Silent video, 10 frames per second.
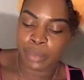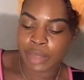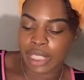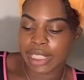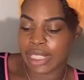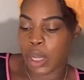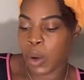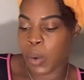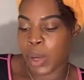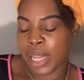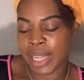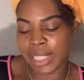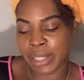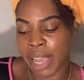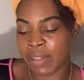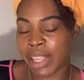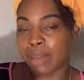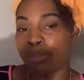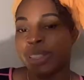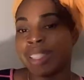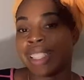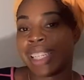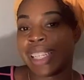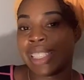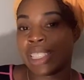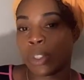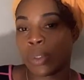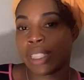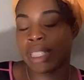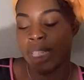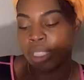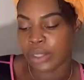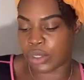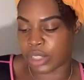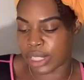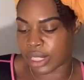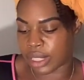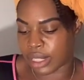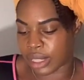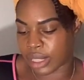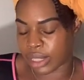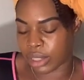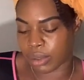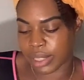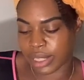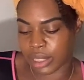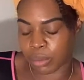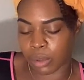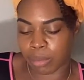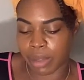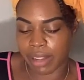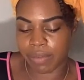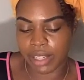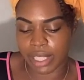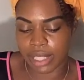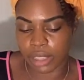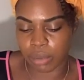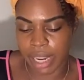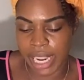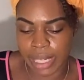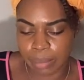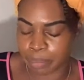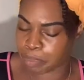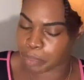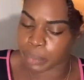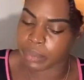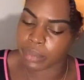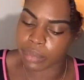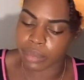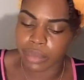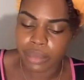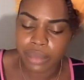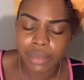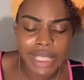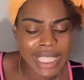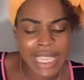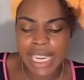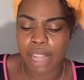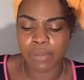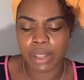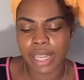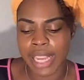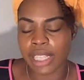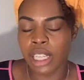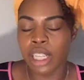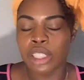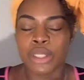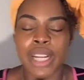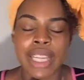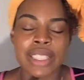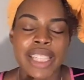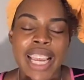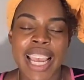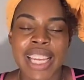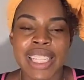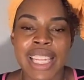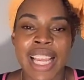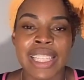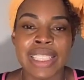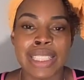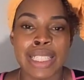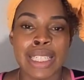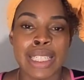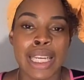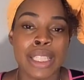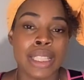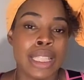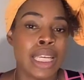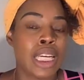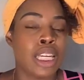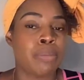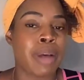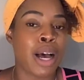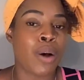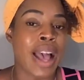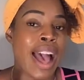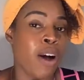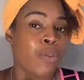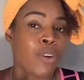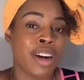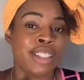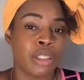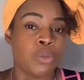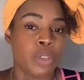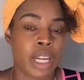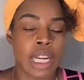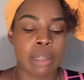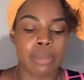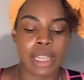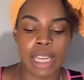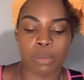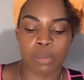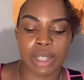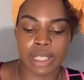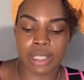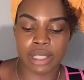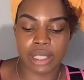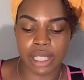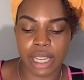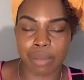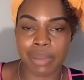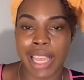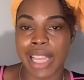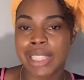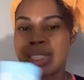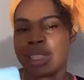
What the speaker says: So you have the Empress again, Taurus energy, because Taurus is ruled by Venus, right? Again, I feel like you guys are analyzing and thinking about how far you've come and what's to come next.